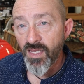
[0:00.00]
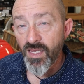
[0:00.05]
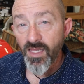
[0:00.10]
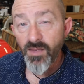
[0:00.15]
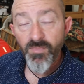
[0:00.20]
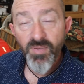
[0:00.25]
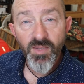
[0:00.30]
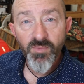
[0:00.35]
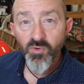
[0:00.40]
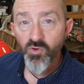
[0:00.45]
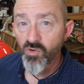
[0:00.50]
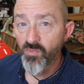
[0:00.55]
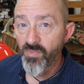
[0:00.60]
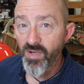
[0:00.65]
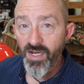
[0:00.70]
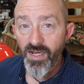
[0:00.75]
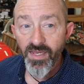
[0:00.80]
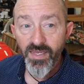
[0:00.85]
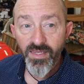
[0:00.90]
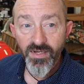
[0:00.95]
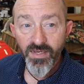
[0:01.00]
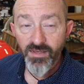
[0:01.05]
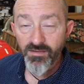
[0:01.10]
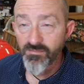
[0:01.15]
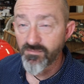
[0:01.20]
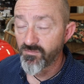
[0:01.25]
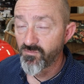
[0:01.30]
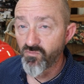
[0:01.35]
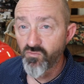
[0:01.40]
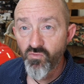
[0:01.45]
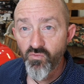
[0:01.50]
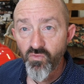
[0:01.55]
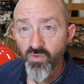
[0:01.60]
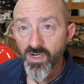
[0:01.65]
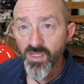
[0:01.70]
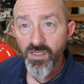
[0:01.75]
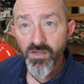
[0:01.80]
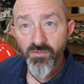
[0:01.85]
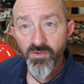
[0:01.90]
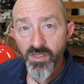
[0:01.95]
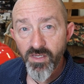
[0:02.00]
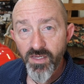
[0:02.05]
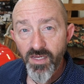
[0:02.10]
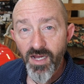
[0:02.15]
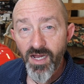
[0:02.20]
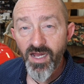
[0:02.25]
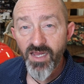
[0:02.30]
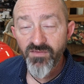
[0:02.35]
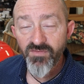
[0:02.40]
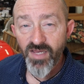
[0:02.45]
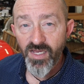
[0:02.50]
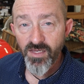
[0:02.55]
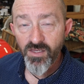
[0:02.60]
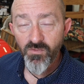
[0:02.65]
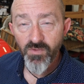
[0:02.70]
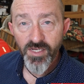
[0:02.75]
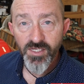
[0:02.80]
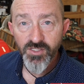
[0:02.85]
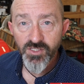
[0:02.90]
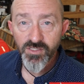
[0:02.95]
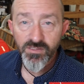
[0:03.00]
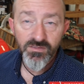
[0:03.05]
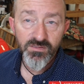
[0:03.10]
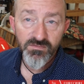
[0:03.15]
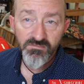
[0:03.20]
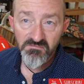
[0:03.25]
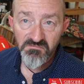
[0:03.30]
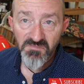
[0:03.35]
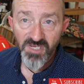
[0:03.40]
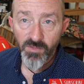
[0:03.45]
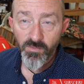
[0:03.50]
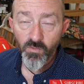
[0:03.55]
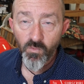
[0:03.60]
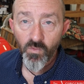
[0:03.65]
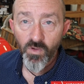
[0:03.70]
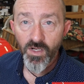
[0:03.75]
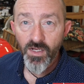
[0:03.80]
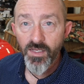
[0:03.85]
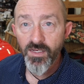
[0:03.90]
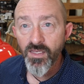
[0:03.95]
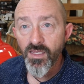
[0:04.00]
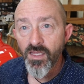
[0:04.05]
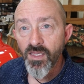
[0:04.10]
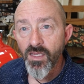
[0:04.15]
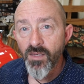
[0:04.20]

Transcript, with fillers: and people are buying at really, really high valuations, number one.